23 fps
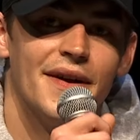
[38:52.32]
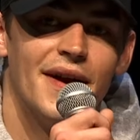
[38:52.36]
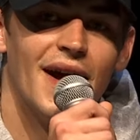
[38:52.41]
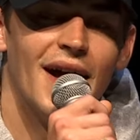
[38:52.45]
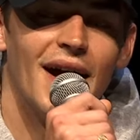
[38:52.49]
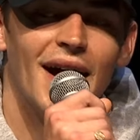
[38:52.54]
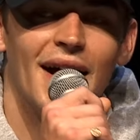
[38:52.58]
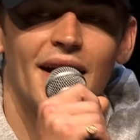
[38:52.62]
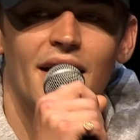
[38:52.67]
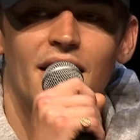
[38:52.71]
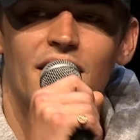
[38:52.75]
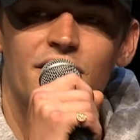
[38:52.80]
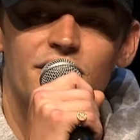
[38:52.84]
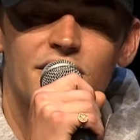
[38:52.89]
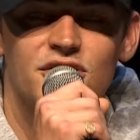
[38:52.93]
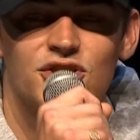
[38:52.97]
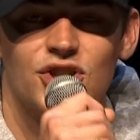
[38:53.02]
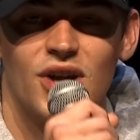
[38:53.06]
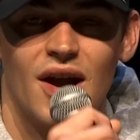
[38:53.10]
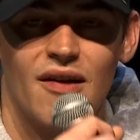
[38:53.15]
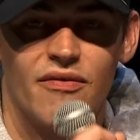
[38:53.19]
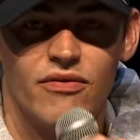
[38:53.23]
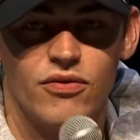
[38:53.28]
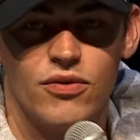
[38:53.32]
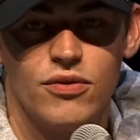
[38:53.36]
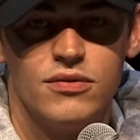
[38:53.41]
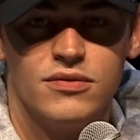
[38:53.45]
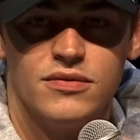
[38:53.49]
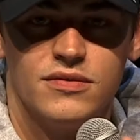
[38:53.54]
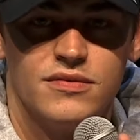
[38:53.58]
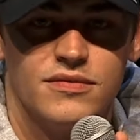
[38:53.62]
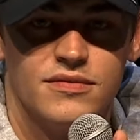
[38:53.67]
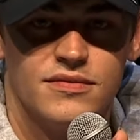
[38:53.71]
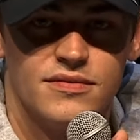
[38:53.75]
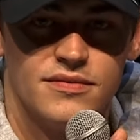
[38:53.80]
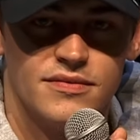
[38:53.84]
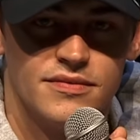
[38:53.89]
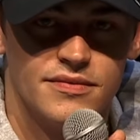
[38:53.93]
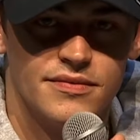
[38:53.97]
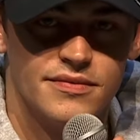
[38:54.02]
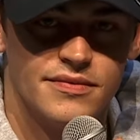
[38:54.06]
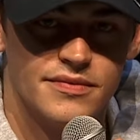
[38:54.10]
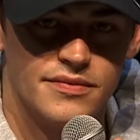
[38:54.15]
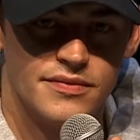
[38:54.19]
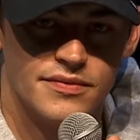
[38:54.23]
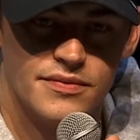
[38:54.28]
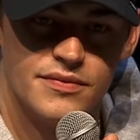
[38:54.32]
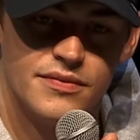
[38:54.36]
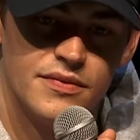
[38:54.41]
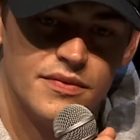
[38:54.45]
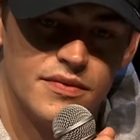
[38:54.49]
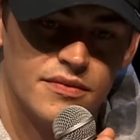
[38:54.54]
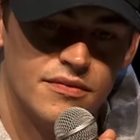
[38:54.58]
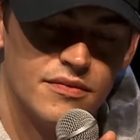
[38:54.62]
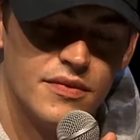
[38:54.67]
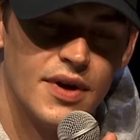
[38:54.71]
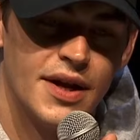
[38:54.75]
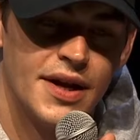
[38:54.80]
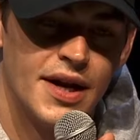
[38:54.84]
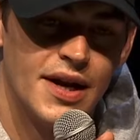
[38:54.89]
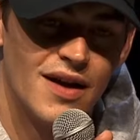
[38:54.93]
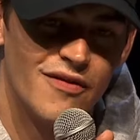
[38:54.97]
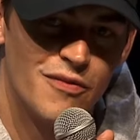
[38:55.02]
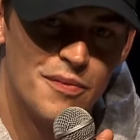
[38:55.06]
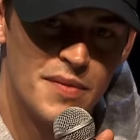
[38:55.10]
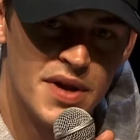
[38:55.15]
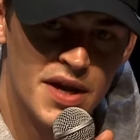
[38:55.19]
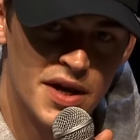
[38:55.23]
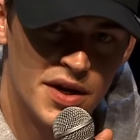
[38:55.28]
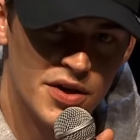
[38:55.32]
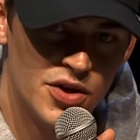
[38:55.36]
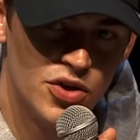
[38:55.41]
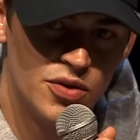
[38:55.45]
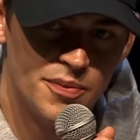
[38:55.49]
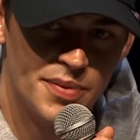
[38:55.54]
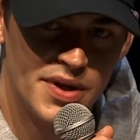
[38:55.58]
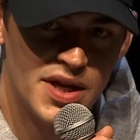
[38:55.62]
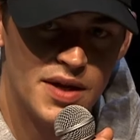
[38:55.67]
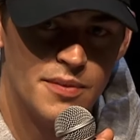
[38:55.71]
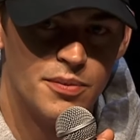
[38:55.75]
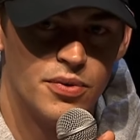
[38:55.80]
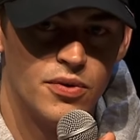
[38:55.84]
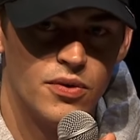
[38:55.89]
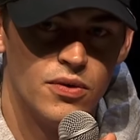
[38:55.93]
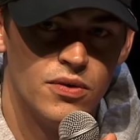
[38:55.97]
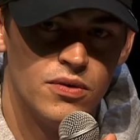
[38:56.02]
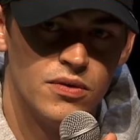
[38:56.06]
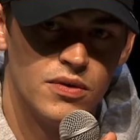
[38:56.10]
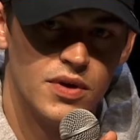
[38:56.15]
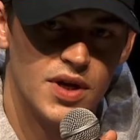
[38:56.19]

I love the travel, and I love meeting new people.